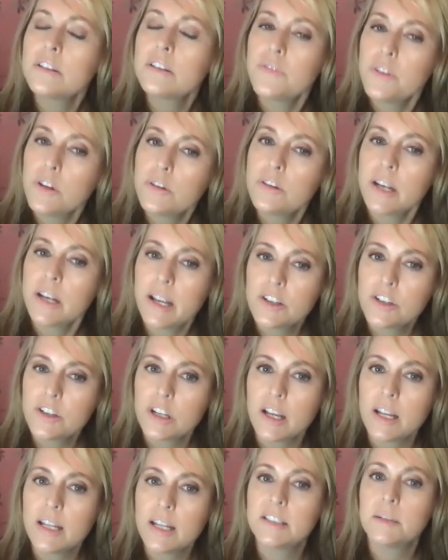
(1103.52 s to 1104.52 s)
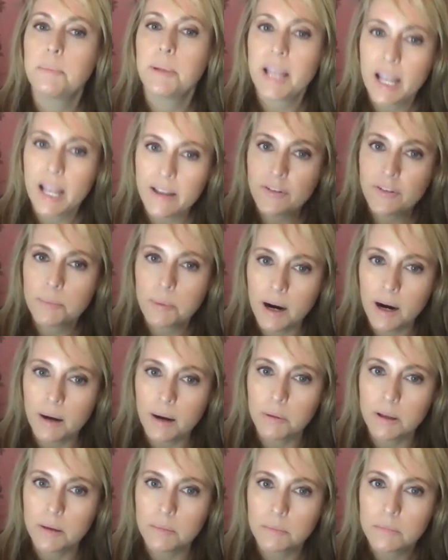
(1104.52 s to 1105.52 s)
of euthanasia is a behavior
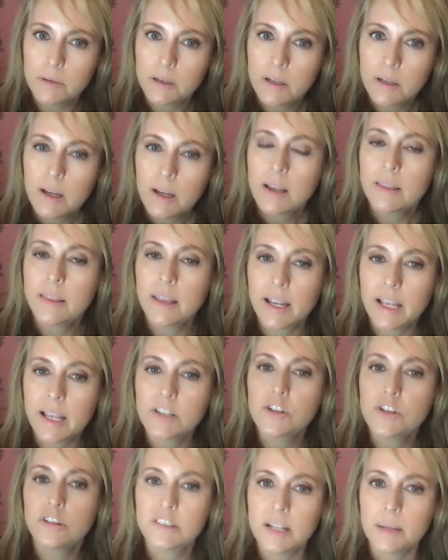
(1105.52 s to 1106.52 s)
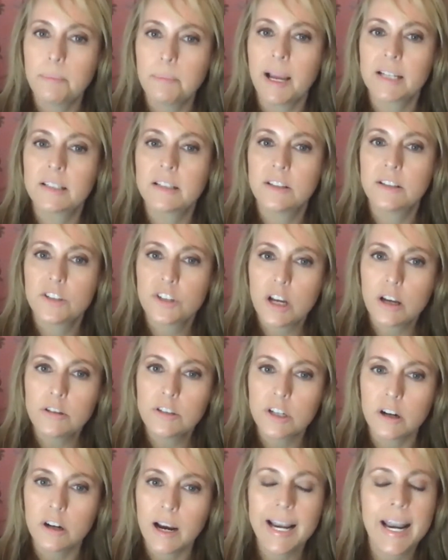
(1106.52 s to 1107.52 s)
problem that gets you sent back to the
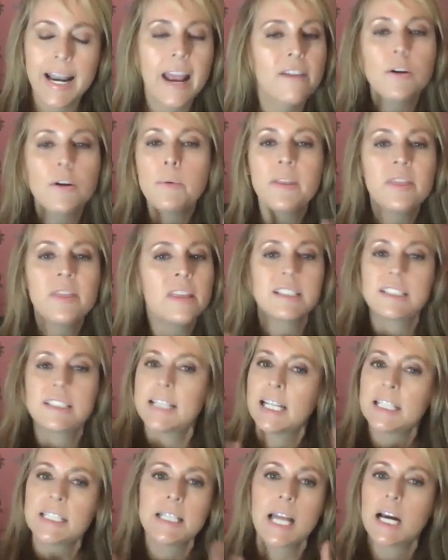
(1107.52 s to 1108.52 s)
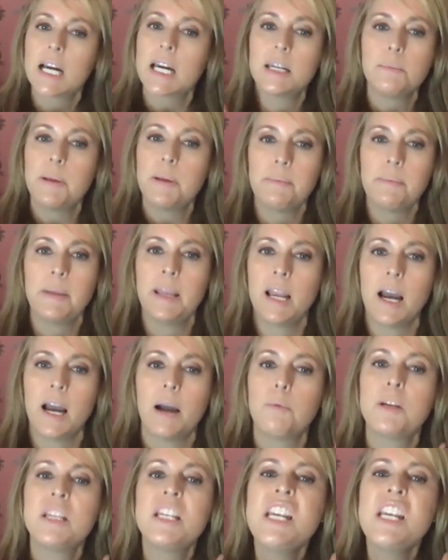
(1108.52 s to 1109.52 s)
shelter. And everyone thinks that's not going to be me. I
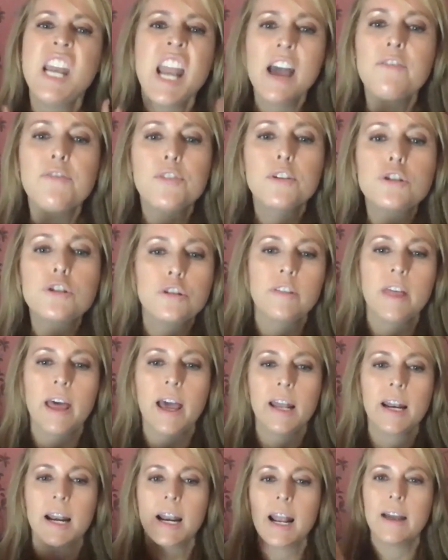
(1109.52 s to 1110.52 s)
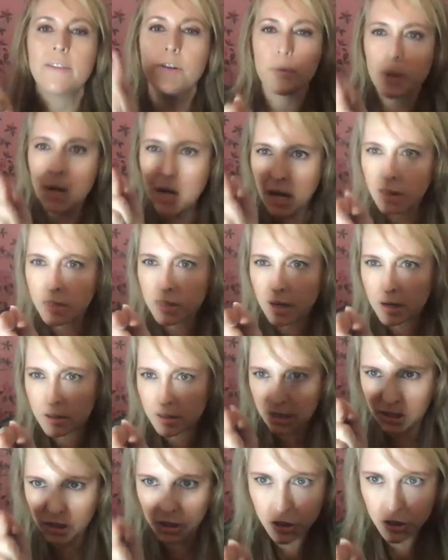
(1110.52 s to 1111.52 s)
would never do that. And everyone out there
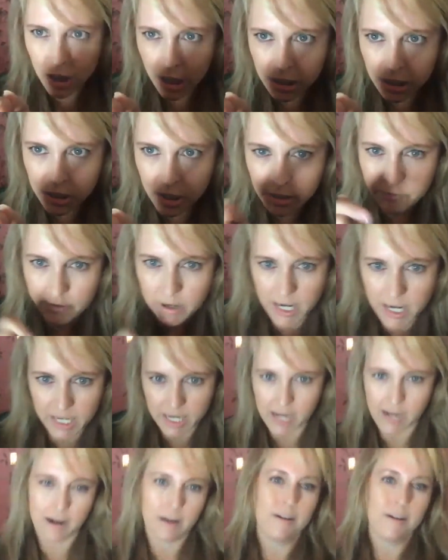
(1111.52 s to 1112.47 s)
that's judging right now,